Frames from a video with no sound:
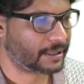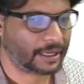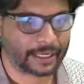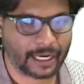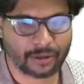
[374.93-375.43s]

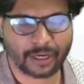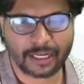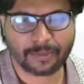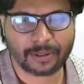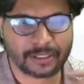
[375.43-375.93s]
You can
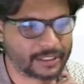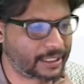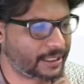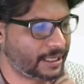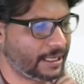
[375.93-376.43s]
able to see that
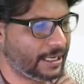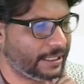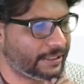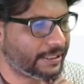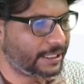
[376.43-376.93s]
in
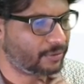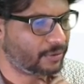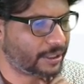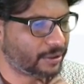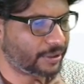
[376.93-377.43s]
the
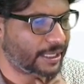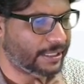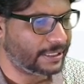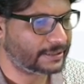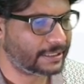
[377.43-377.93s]
network you can
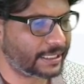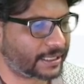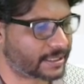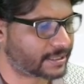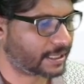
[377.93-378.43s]
easily
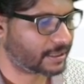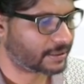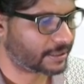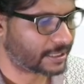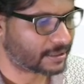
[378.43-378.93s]
understand
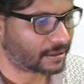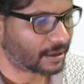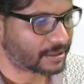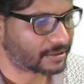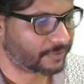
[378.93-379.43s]
there is a
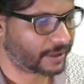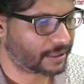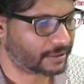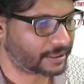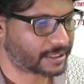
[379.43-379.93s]
last file,
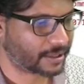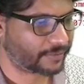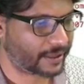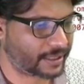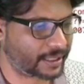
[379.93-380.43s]
the chunk
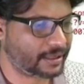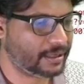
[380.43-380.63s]
file, right?